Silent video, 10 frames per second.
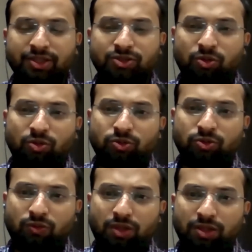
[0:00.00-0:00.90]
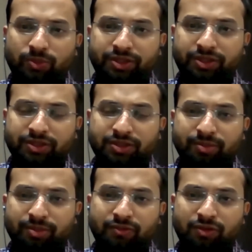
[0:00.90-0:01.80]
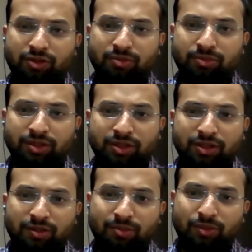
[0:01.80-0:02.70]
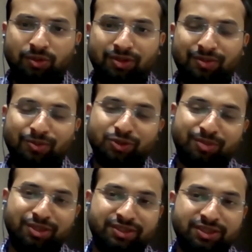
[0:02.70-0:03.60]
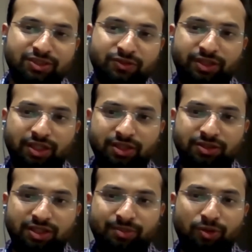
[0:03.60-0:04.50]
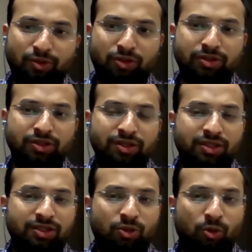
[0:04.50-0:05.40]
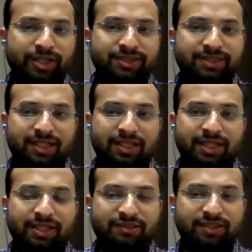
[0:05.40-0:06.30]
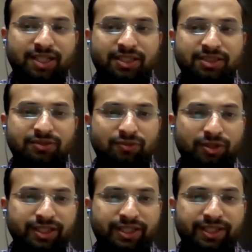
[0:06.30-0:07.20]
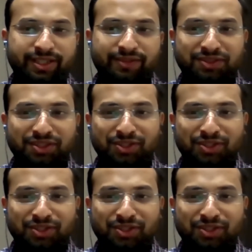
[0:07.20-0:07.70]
So one question is coming from Muzammil, since we touched upon core and satellite strategy for ETFs.